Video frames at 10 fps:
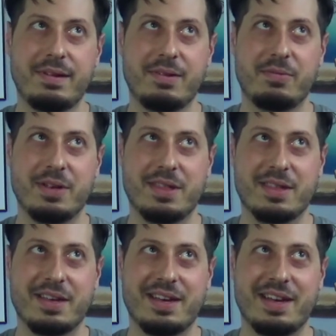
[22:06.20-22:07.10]

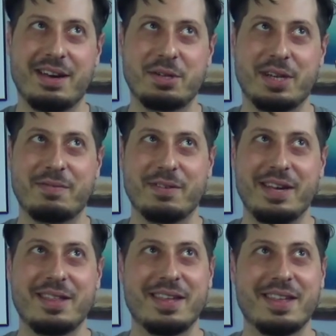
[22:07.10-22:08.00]
how should I
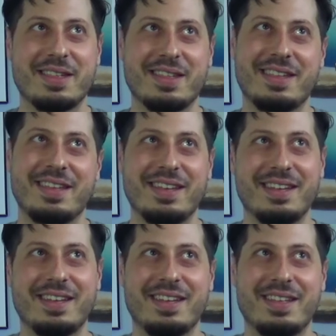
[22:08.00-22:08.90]
phrase this?
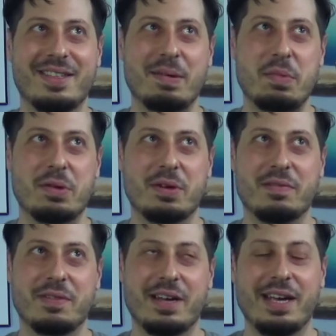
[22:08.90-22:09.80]
Some sort
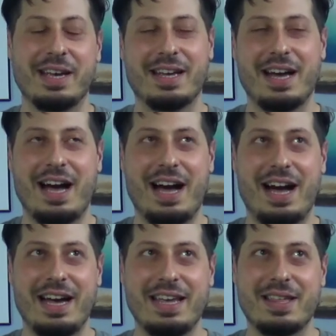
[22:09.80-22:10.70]
of like
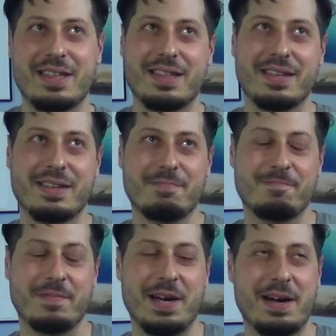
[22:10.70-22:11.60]
iced
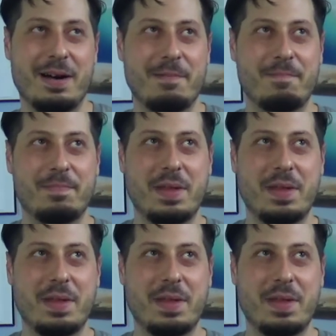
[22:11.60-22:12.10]
coffee